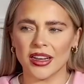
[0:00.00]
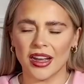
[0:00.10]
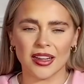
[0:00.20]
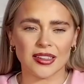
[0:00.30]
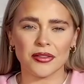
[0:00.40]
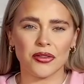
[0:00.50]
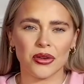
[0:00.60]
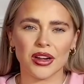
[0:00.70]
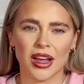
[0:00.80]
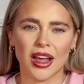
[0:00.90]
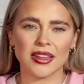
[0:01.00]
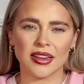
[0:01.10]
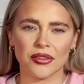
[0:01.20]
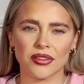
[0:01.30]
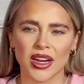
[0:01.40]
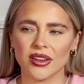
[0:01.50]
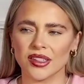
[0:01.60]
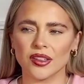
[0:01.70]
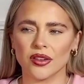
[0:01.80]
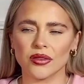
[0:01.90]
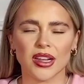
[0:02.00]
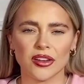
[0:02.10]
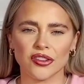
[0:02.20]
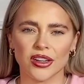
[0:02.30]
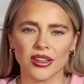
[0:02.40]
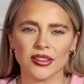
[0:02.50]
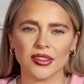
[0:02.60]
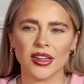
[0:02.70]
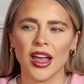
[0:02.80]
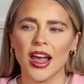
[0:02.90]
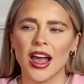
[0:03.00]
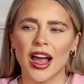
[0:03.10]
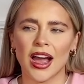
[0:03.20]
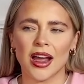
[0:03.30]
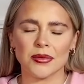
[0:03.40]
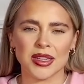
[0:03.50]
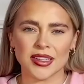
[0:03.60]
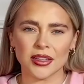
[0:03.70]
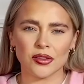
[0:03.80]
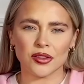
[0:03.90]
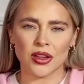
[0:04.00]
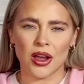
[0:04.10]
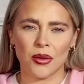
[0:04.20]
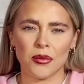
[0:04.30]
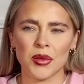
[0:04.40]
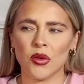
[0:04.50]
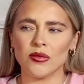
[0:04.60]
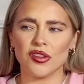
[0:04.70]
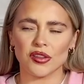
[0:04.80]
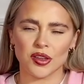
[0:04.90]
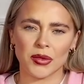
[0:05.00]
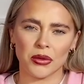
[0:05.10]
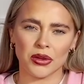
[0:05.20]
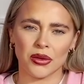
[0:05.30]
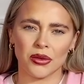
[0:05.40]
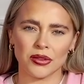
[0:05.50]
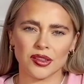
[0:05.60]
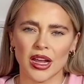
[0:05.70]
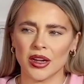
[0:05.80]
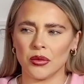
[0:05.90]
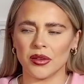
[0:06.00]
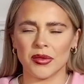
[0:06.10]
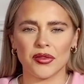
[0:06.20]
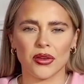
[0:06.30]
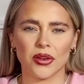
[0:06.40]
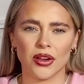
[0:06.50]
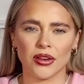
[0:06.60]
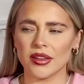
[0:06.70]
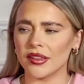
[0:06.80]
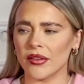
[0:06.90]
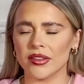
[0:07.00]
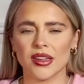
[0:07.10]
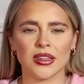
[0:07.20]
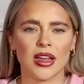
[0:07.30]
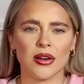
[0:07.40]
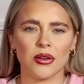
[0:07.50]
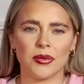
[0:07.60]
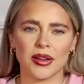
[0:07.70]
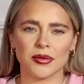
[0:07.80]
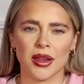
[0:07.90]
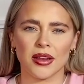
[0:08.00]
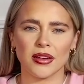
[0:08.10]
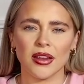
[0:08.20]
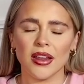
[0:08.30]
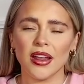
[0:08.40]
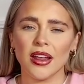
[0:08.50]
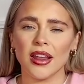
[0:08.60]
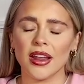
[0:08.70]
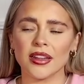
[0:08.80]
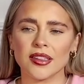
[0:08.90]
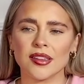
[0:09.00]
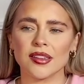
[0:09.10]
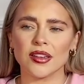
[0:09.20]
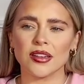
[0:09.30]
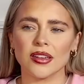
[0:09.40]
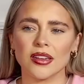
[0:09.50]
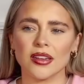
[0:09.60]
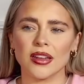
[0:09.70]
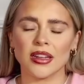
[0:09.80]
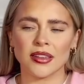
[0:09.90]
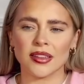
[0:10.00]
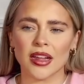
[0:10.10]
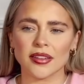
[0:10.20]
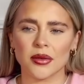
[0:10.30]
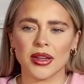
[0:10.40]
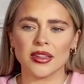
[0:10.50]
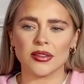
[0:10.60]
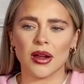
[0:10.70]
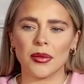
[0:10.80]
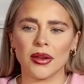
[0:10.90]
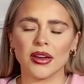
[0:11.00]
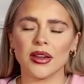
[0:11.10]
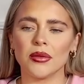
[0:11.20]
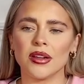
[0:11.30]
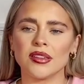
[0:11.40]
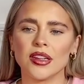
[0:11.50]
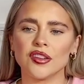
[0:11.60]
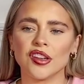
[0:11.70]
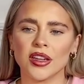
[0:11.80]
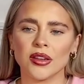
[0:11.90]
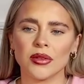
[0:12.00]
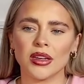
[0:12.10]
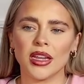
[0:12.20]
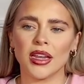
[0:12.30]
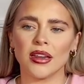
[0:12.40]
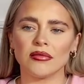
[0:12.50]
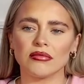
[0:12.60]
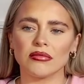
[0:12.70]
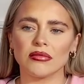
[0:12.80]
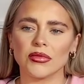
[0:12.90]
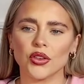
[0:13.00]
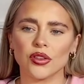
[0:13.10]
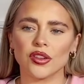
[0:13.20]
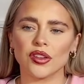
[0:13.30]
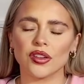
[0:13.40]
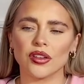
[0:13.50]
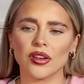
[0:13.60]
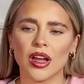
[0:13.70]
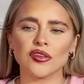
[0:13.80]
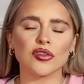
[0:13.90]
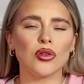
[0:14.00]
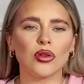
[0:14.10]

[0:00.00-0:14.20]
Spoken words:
has a fucking high death rate because it's so dangerous. And my dad doesn't know. My mum just about knows. And I'm with me fucking 17-year-old best mate. It's a disaster waiting to happen. It was genuinely just, I just